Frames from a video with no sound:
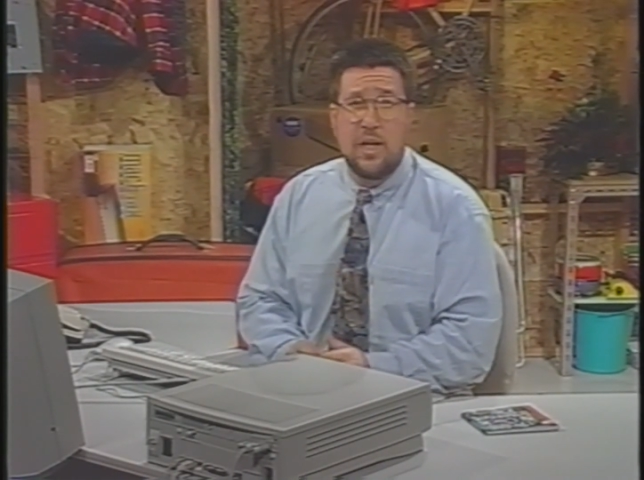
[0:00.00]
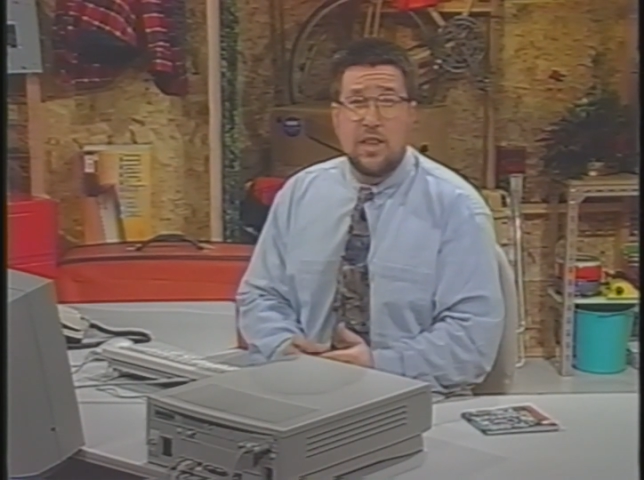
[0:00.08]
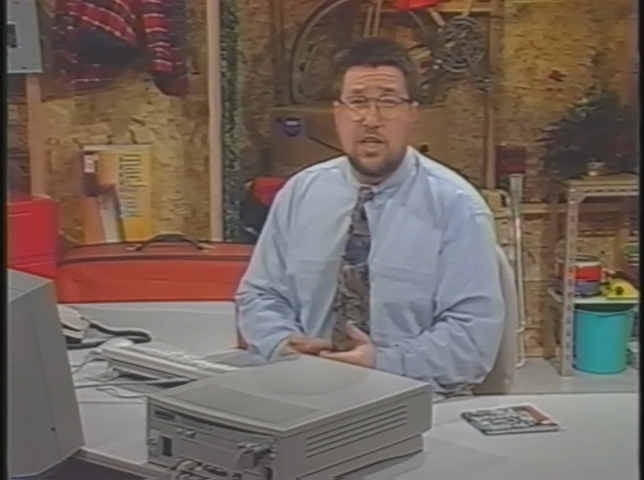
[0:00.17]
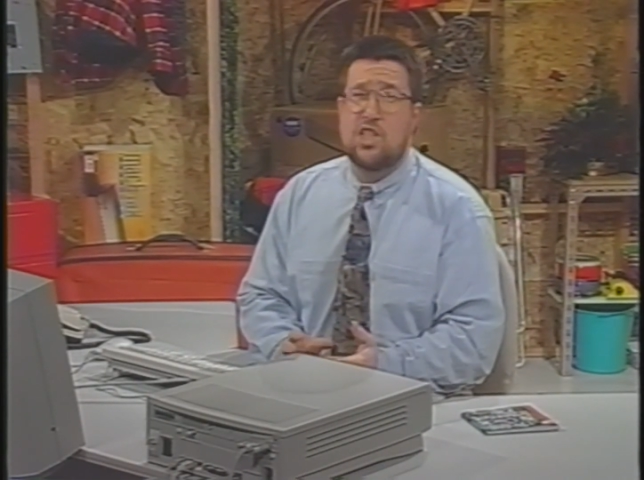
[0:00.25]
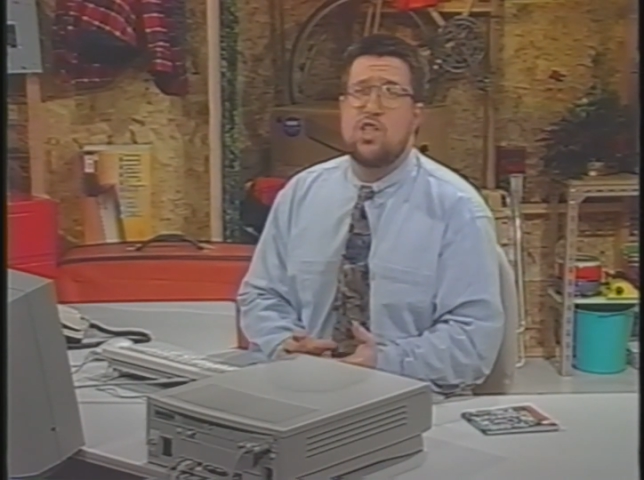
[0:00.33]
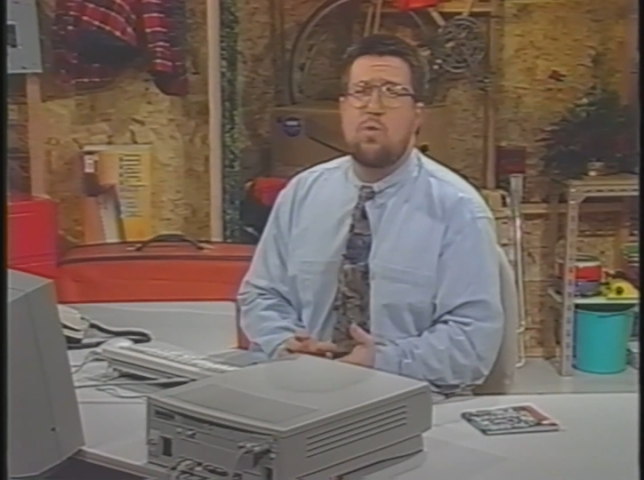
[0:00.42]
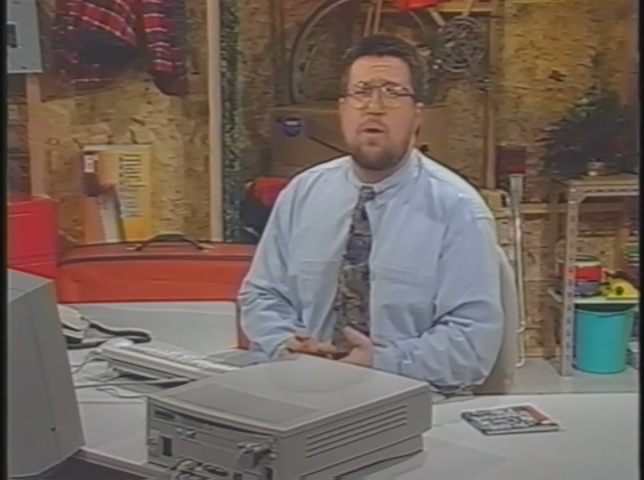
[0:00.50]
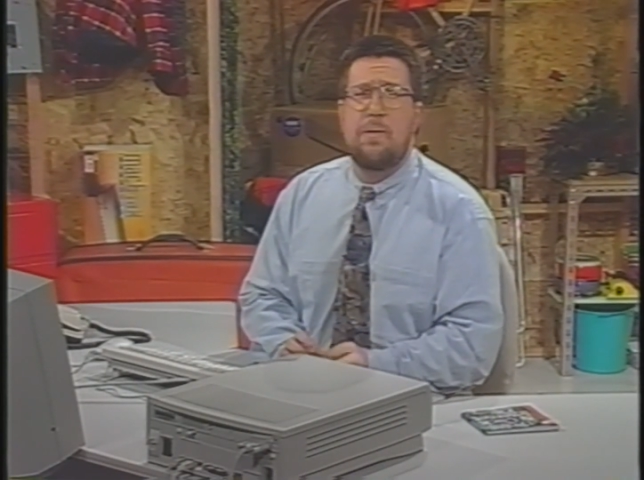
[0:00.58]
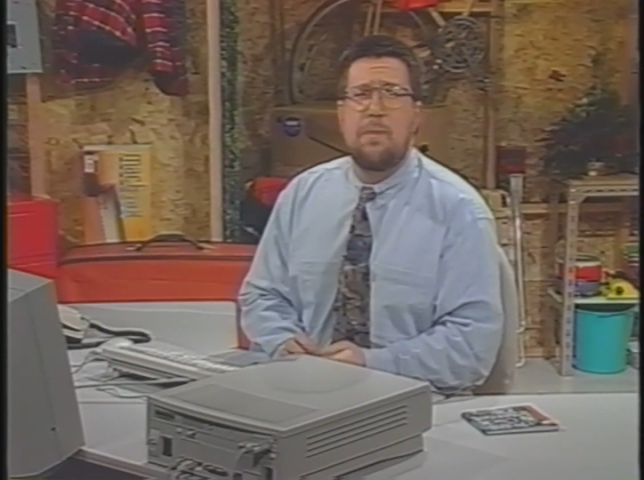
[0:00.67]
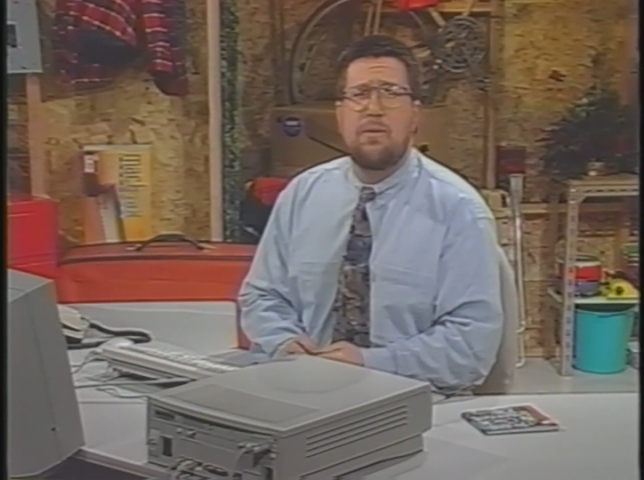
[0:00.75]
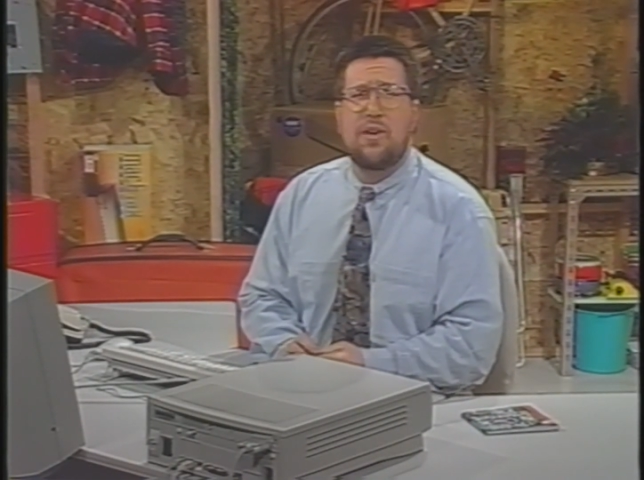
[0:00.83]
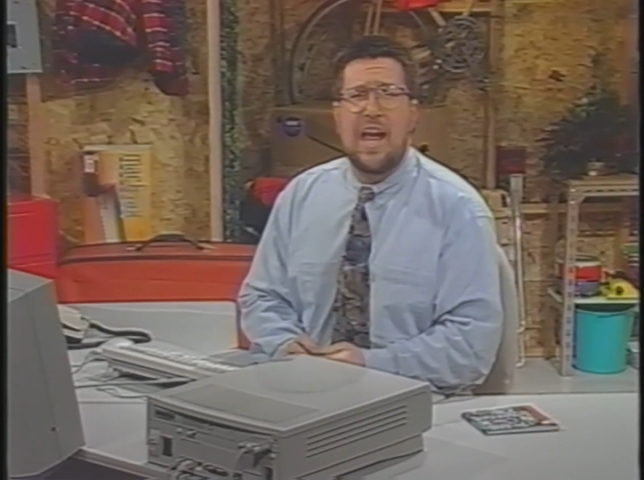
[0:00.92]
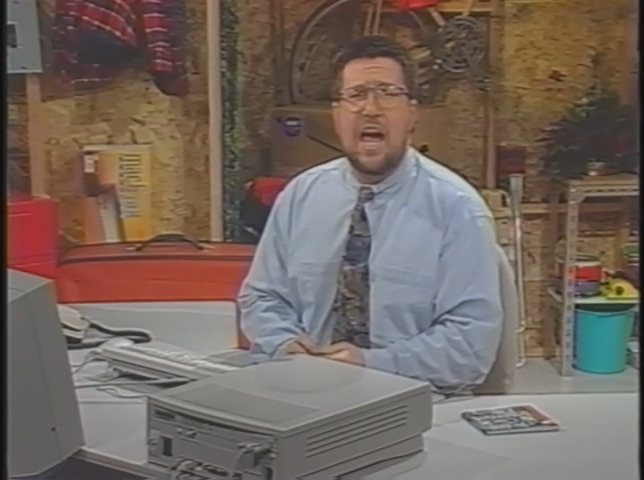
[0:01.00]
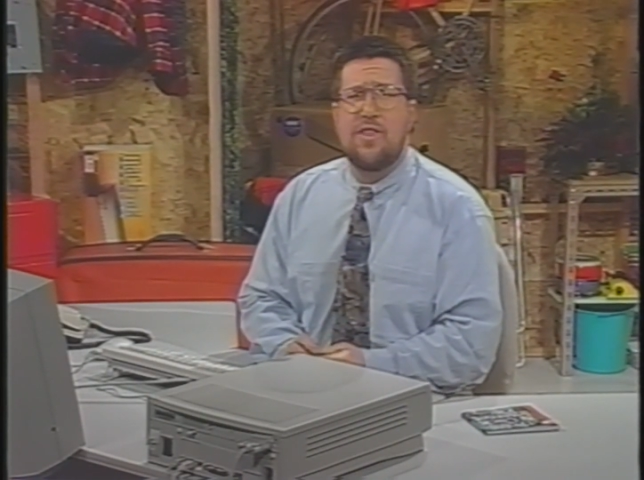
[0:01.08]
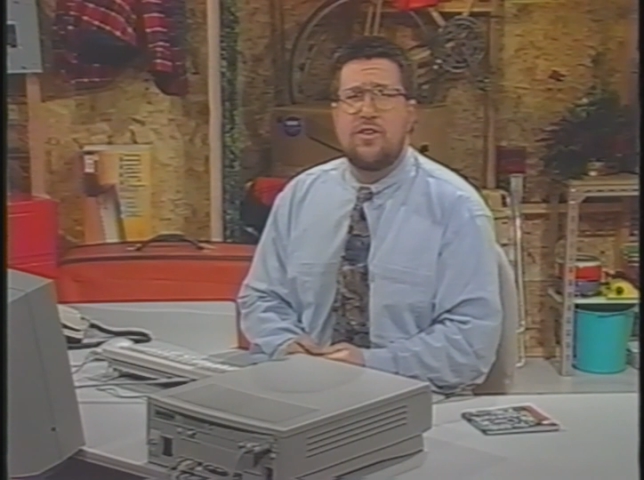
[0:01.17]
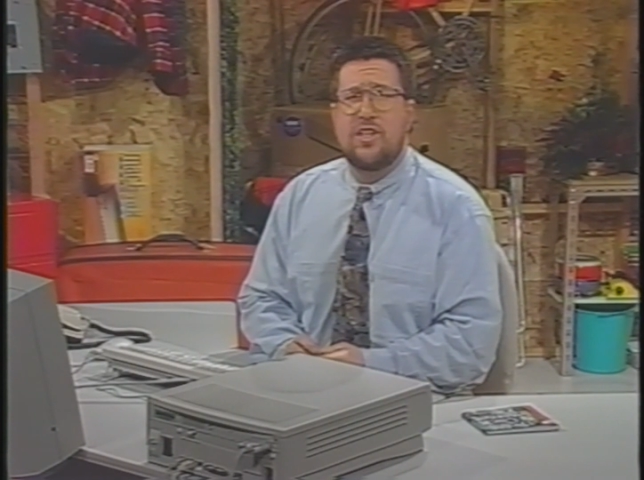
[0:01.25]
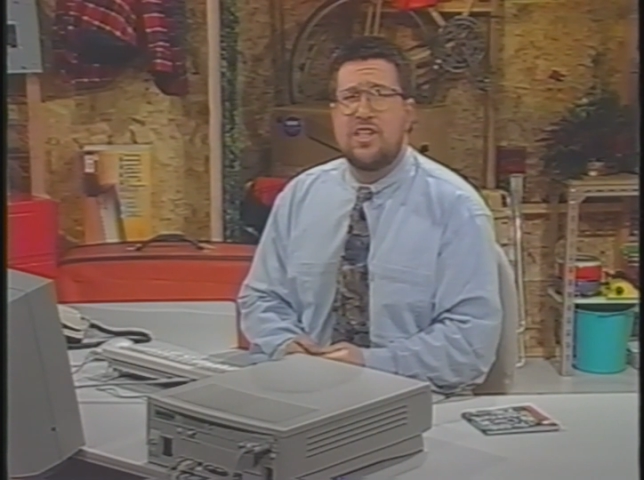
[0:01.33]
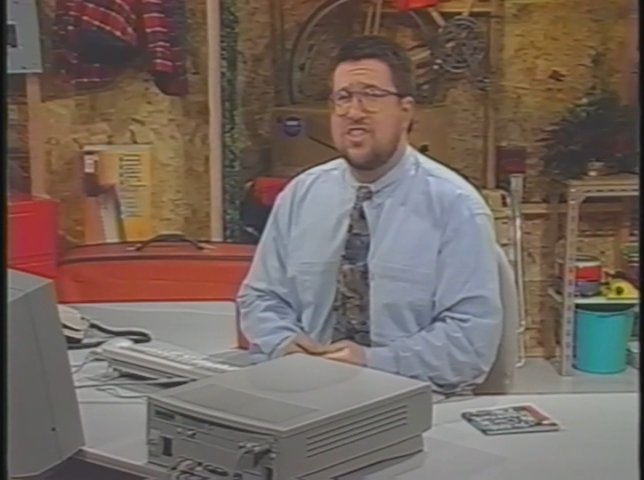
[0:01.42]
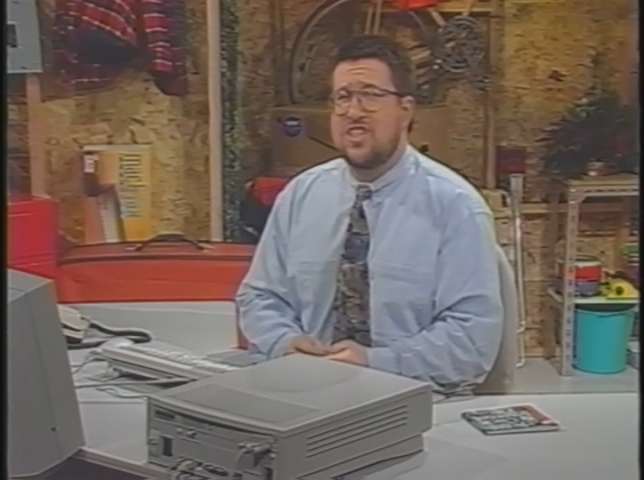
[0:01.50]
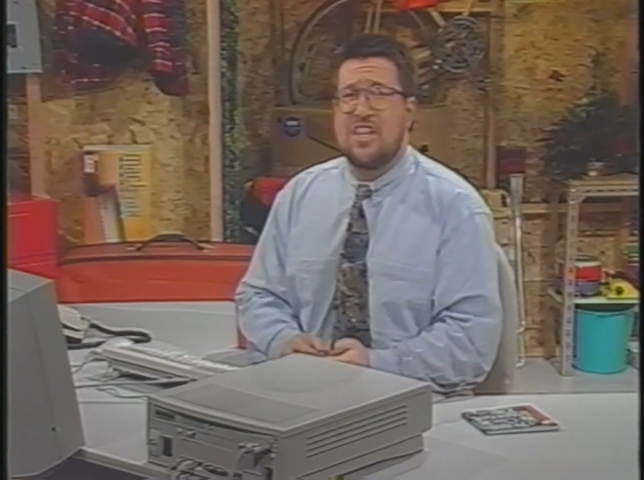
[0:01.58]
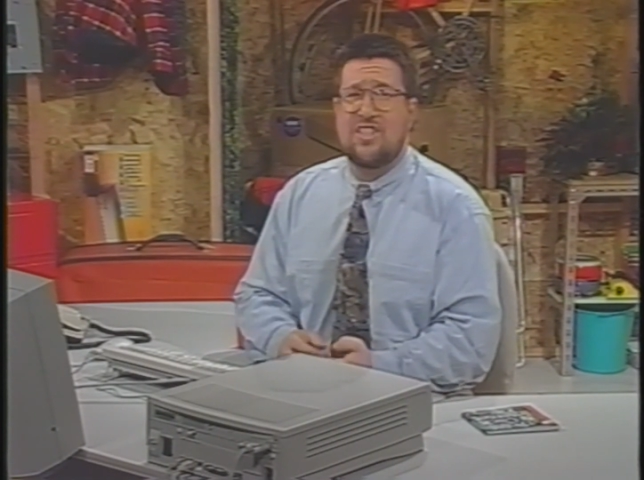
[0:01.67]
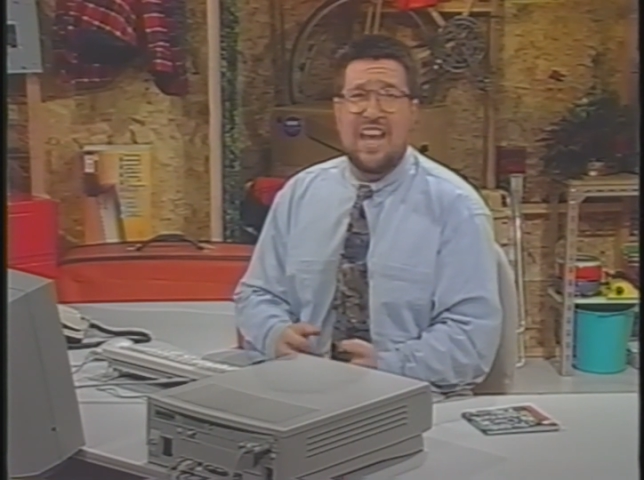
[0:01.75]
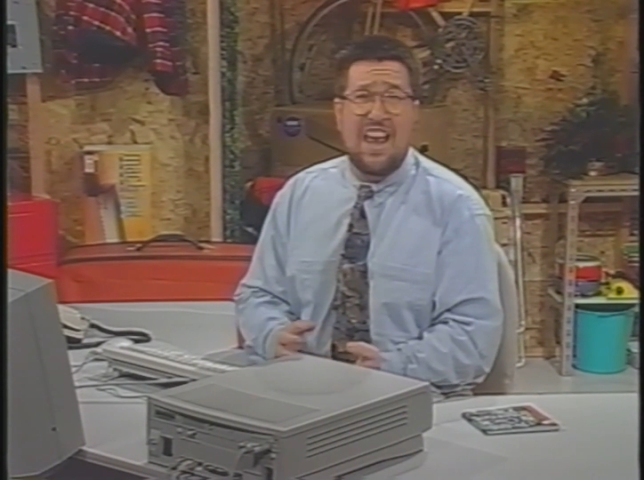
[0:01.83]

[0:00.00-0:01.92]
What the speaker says: This is where people gather to discuss